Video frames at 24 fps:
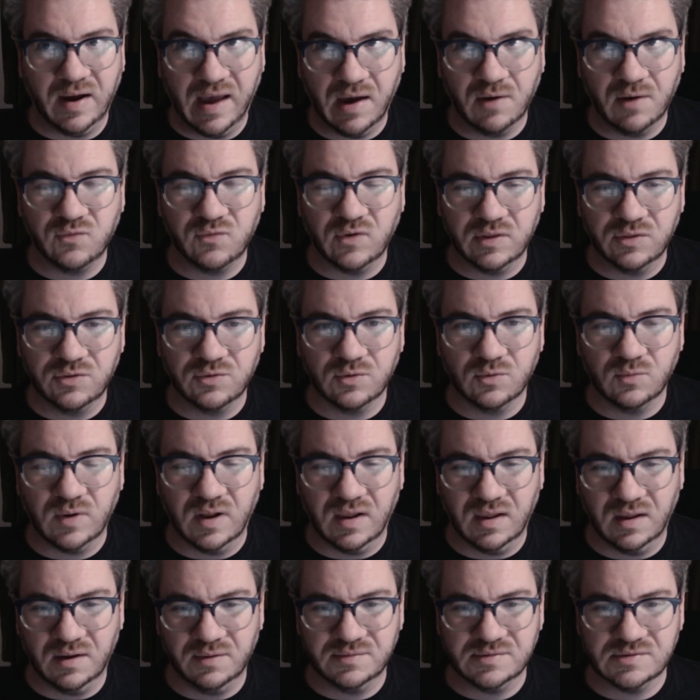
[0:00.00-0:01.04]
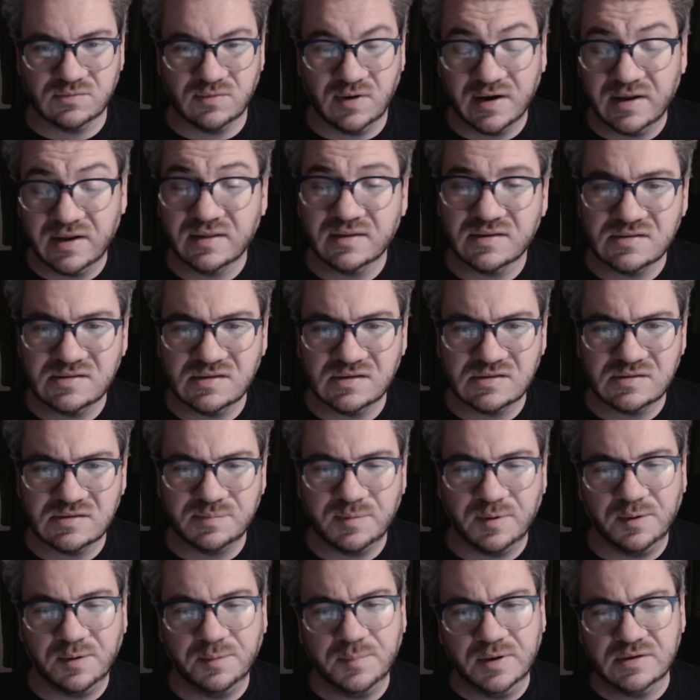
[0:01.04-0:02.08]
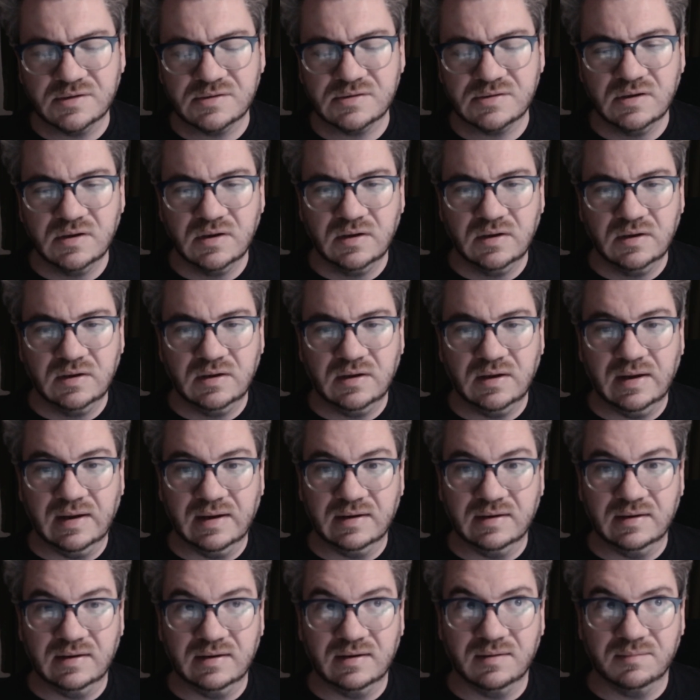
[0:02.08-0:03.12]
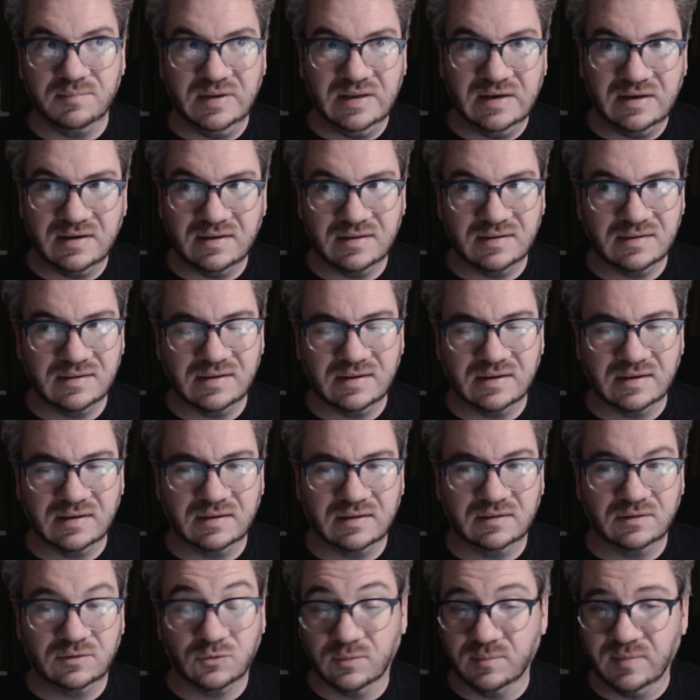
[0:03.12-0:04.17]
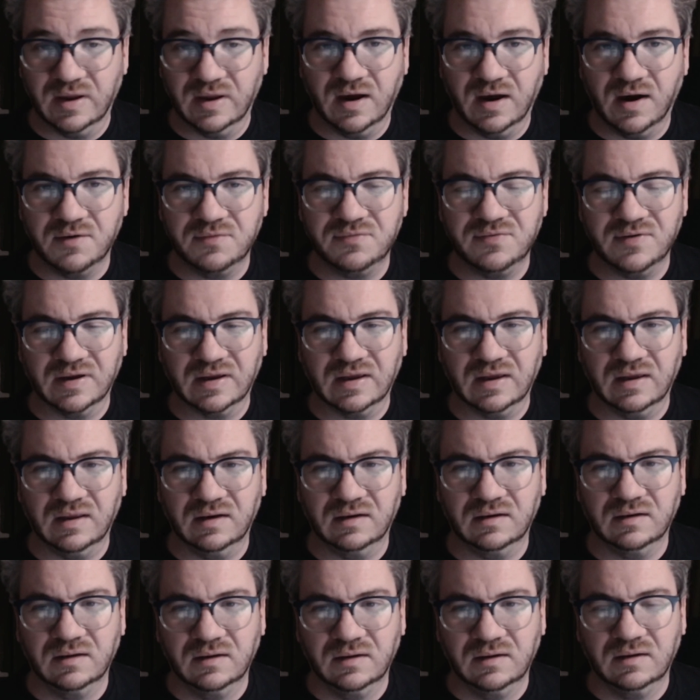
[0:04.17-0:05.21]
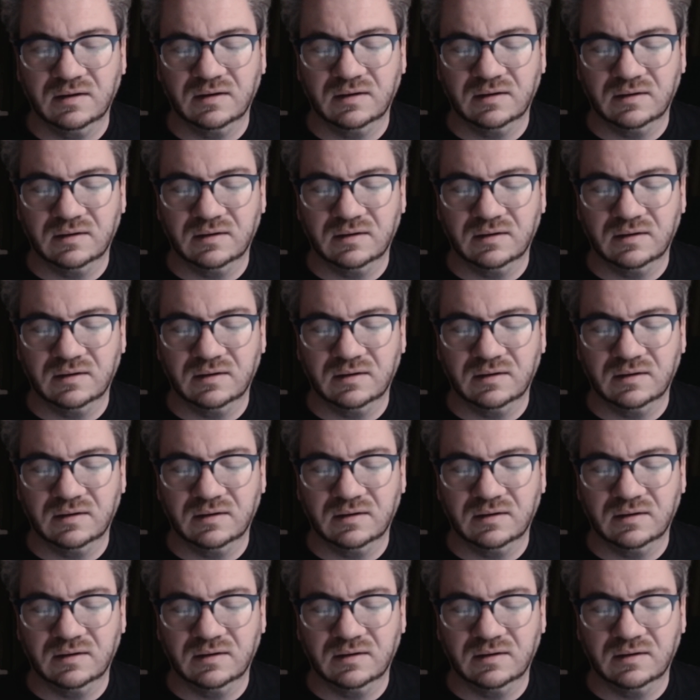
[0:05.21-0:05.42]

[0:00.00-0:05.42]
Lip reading: halfway through while I was running this experiment, and it immediately threw me off again.